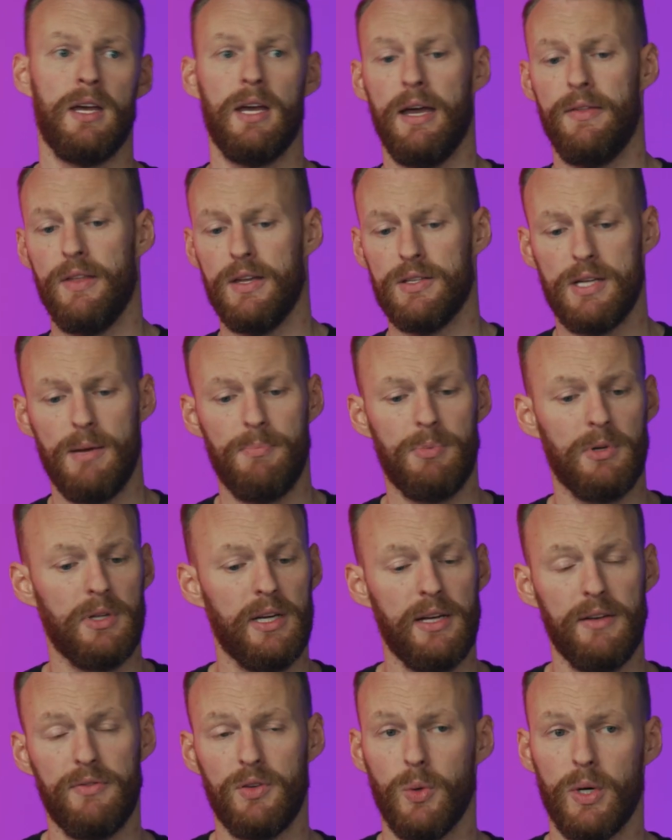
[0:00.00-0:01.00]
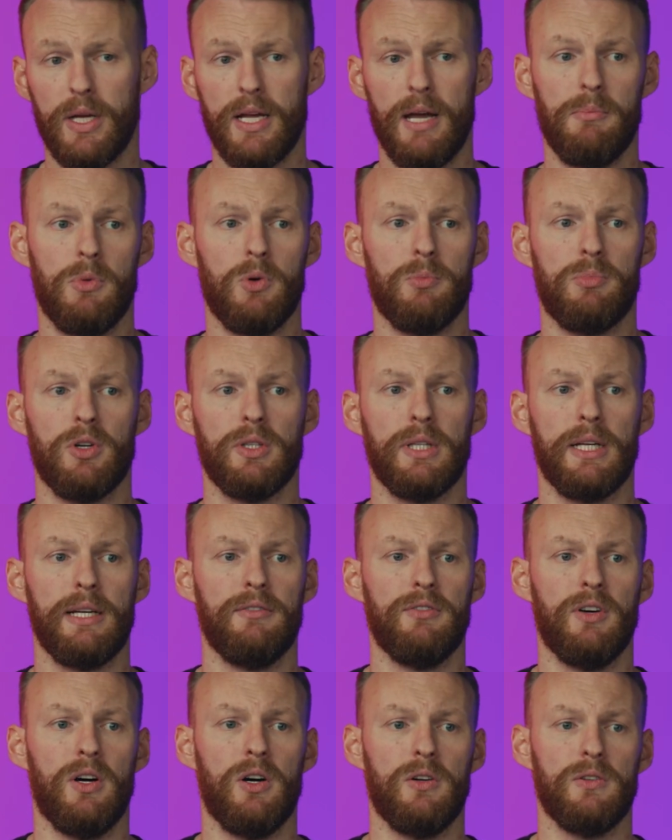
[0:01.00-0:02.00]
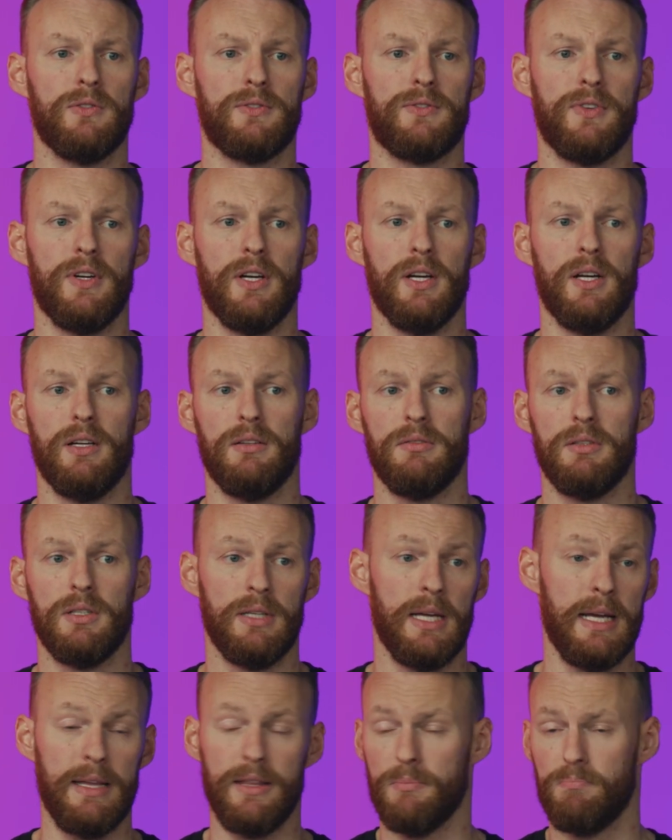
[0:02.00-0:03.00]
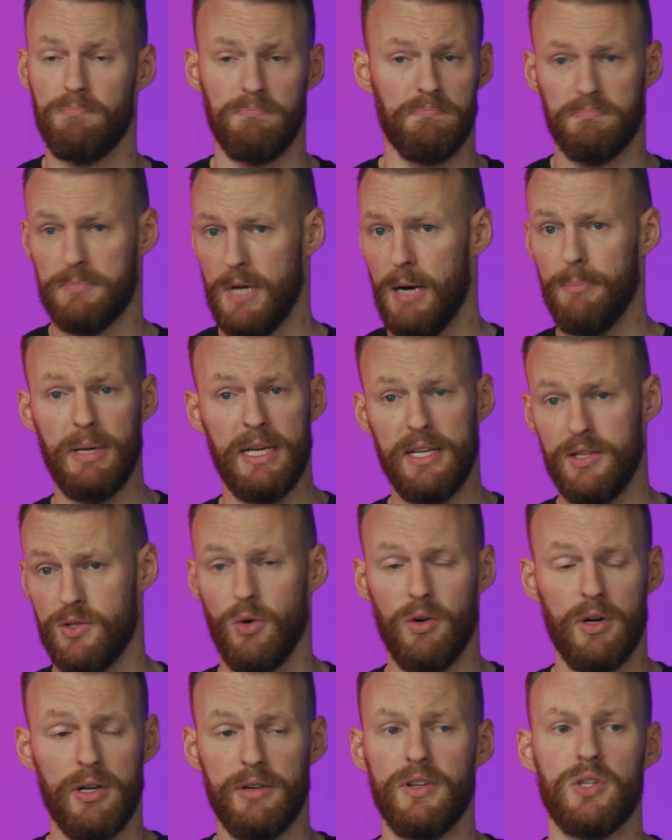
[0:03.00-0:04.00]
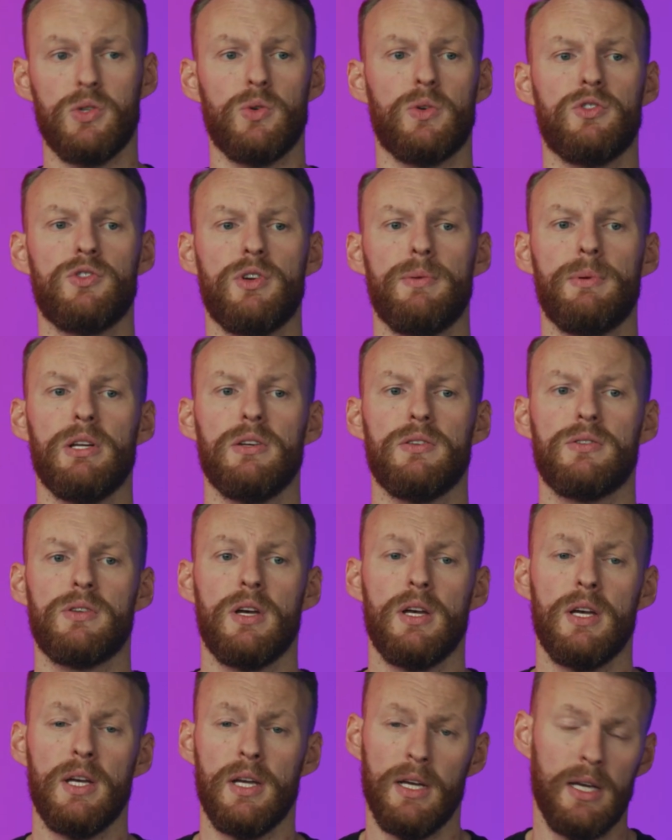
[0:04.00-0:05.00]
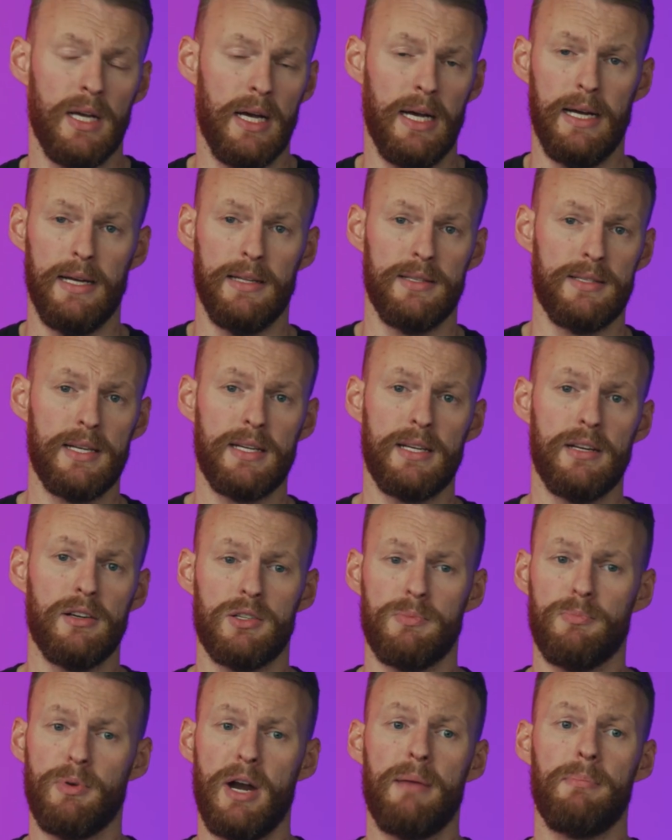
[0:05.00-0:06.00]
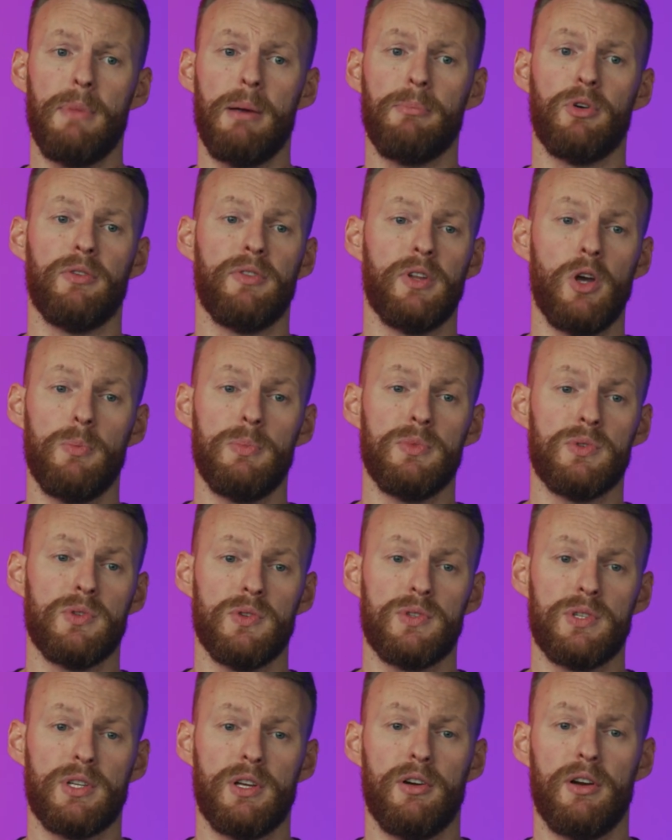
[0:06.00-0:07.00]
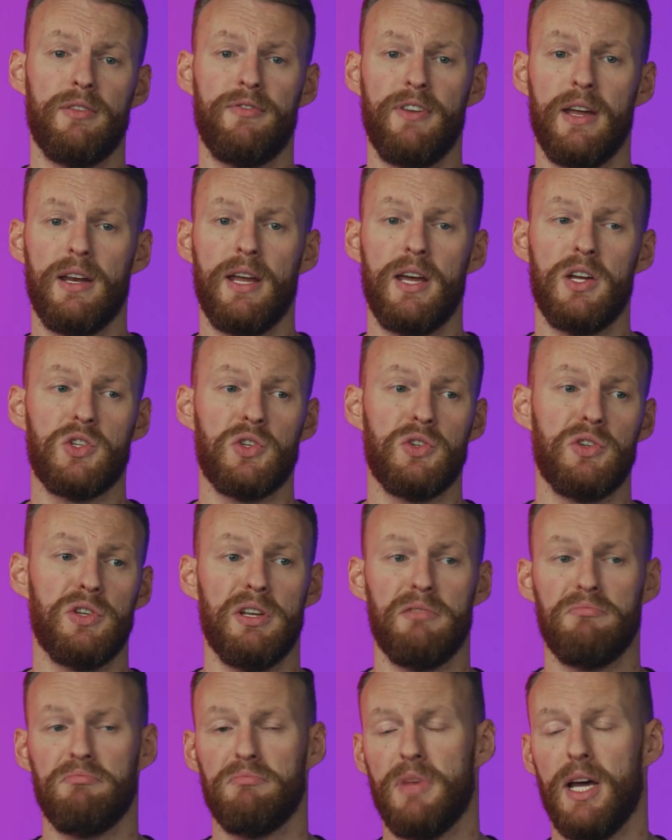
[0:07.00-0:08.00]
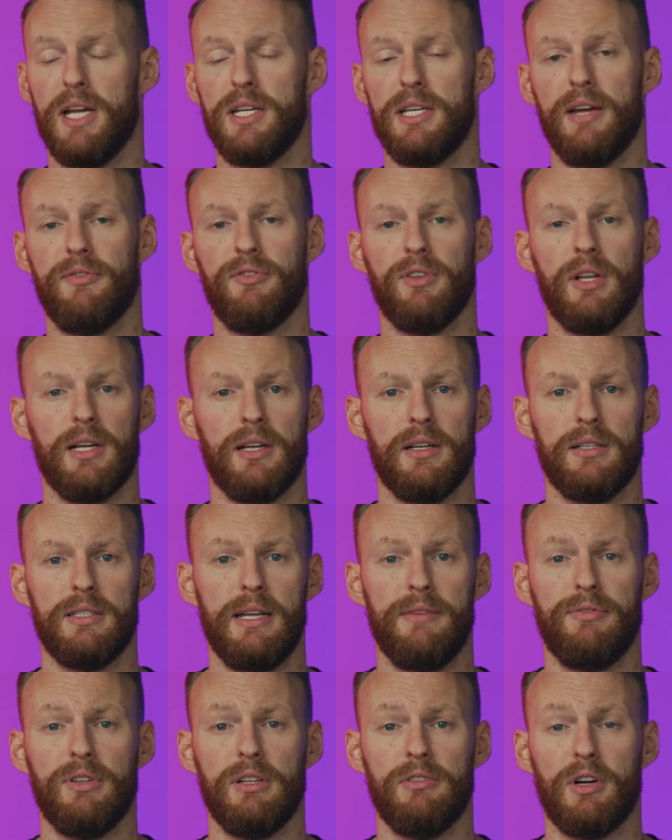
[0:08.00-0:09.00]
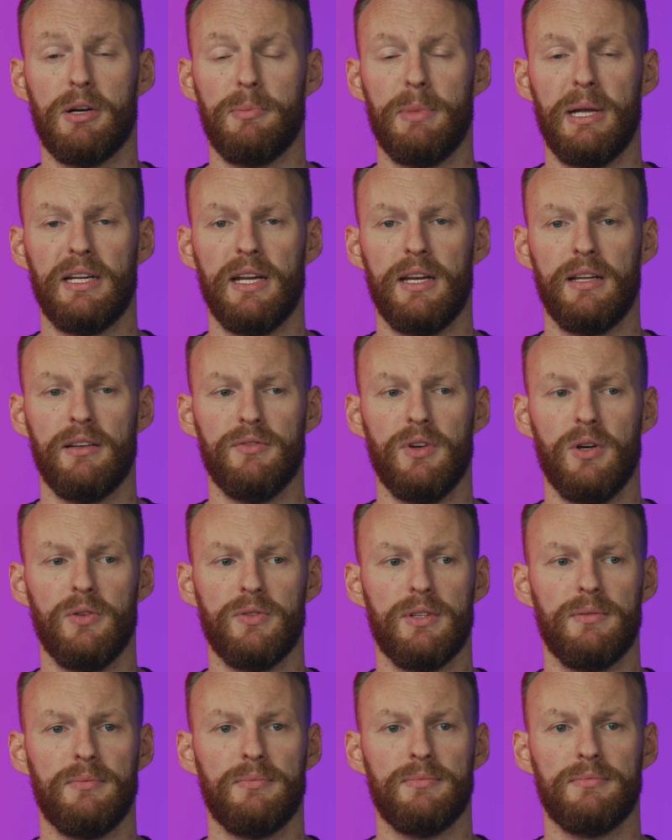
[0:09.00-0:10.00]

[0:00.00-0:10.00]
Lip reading: And then separately, if you want to get more broadly involved for either companies or individual contributors, Insignia is a proud member of the Open Source Security Foundation, and I definitely recommend getting involved.